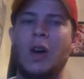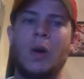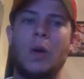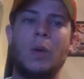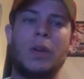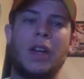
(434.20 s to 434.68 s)

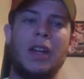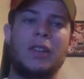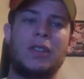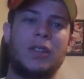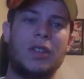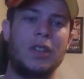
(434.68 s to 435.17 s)
Oh,
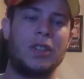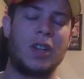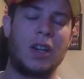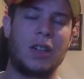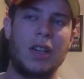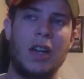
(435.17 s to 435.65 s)
Kansas City
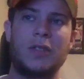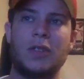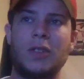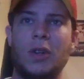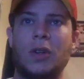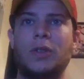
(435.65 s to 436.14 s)
skunked out
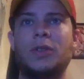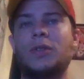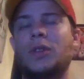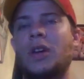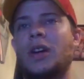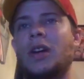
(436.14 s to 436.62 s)
the
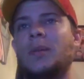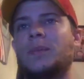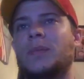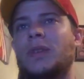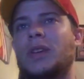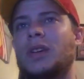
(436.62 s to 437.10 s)
Chargers.
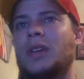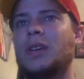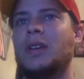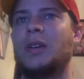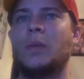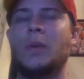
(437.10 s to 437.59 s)

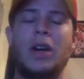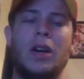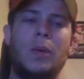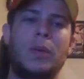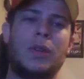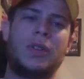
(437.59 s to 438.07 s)

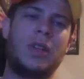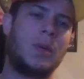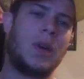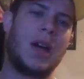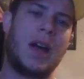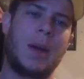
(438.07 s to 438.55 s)
Well, we'll see
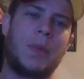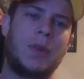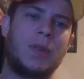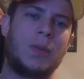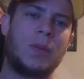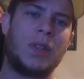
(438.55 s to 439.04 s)
what
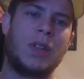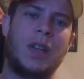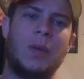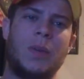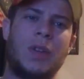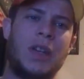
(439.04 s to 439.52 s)
happens when
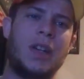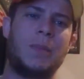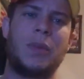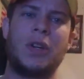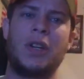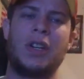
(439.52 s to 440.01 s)
they
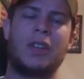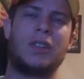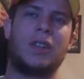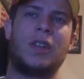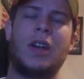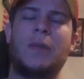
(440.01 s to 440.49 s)
get put
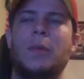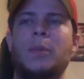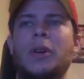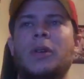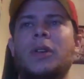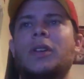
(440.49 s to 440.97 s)
against a tough
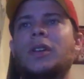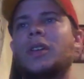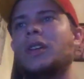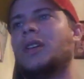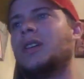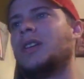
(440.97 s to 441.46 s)
opponent.
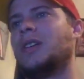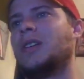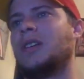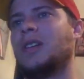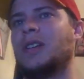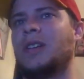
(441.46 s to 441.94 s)

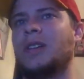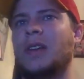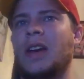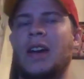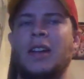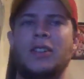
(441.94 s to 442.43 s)

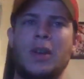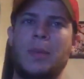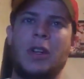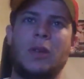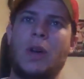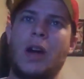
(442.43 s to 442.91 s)

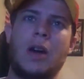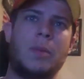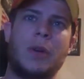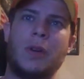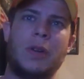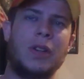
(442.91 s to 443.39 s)
Jimmy
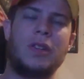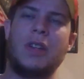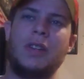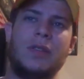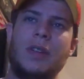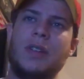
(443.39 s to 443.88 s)
Garoppolo,
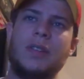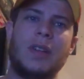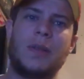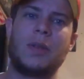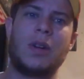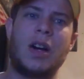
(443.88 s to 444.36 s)
he
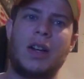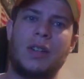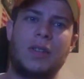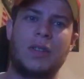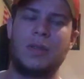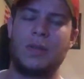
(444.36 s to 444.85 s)
never
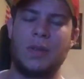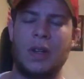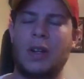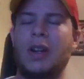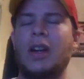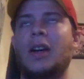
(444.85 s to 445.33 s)
lost,
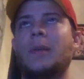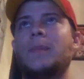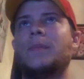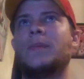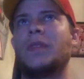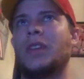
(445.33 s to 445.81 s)

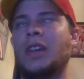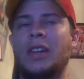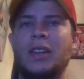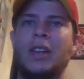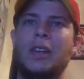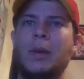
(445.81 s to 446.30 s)
or
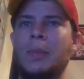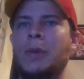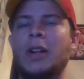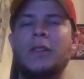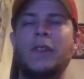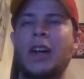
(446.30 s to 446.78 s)
he
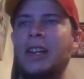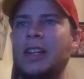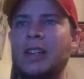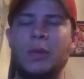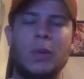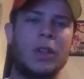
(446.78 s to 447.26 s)
played the
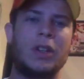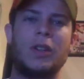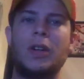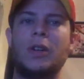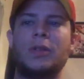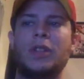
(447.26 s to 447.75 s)
Vikings really
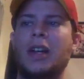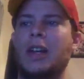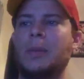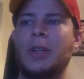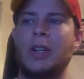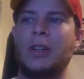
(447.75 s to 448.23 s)
close. It
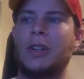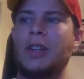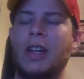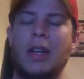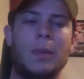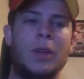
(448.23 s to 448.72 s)
ought to be a good
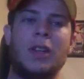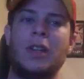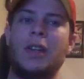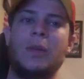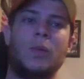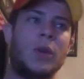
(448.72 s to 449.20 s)
game. And
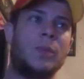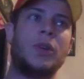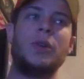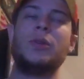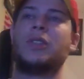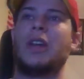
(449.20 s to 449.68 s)
then we
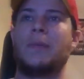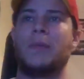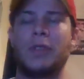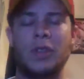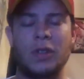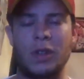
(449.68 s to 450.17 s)
blew San
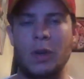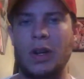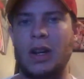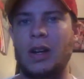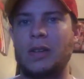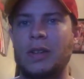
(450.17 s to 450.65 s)

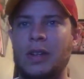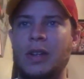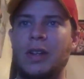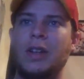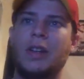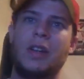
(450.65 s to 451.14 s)
Francisco out.
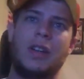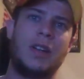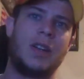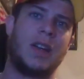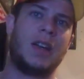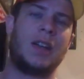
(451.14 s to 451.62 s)

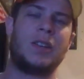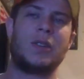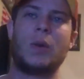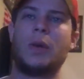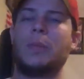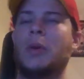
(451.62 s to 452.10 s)
And they
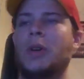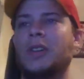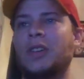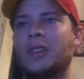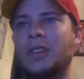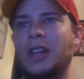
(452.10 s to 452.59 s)
scored
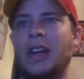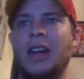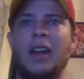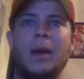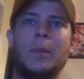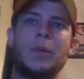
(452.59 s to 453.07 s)
points in the second
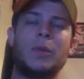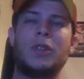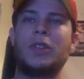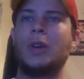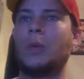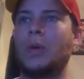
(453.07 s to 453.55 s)
half, but we
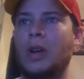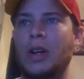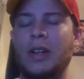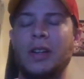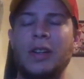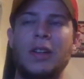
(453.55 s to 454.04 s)
still
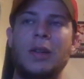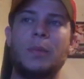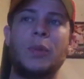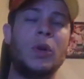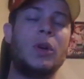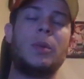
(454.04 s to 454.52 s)
won.
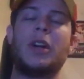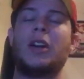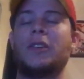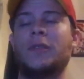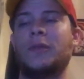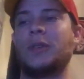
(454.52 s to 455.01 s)
Blew them
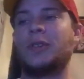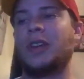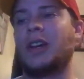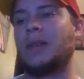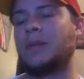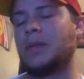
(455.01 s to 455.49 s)
out in the first
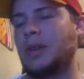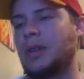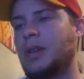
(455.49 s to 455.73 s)
half.